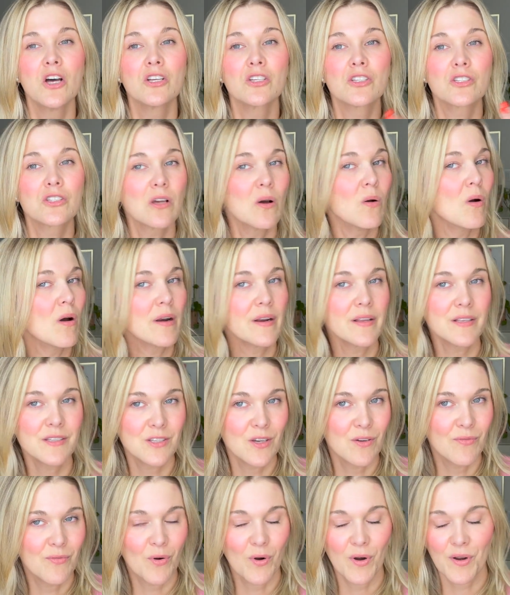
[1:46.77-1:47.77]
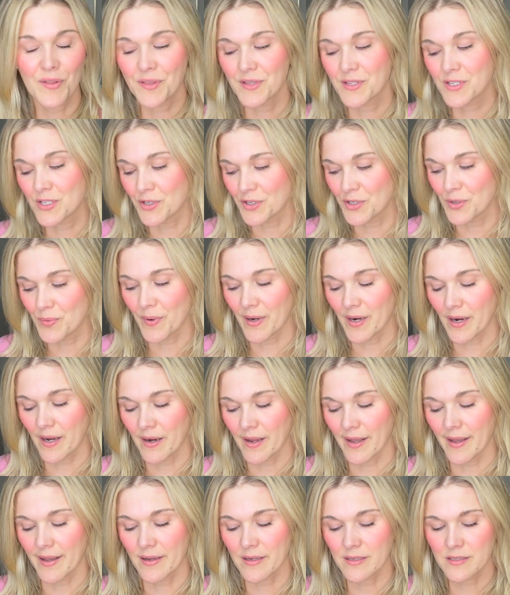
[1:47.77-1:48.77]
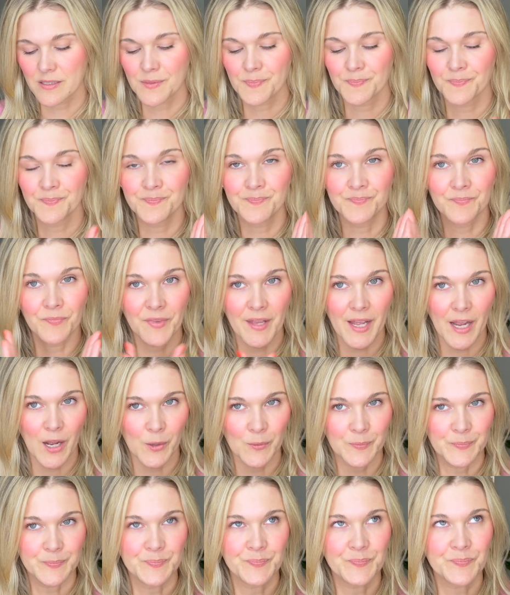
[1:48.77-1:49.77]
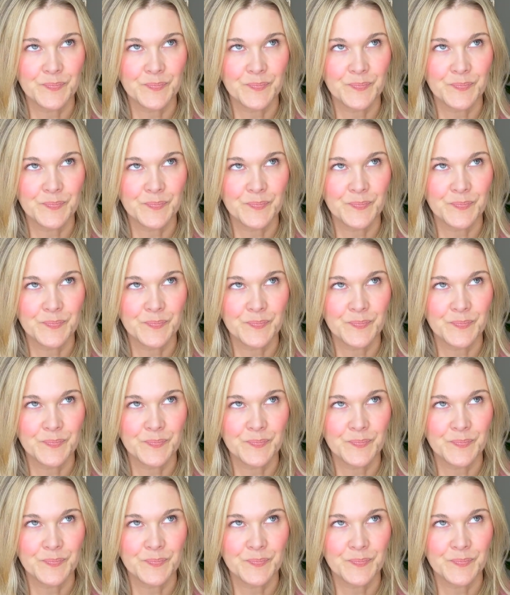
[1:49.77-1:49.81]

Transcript: so on and so forth until you run out of eggs. Now,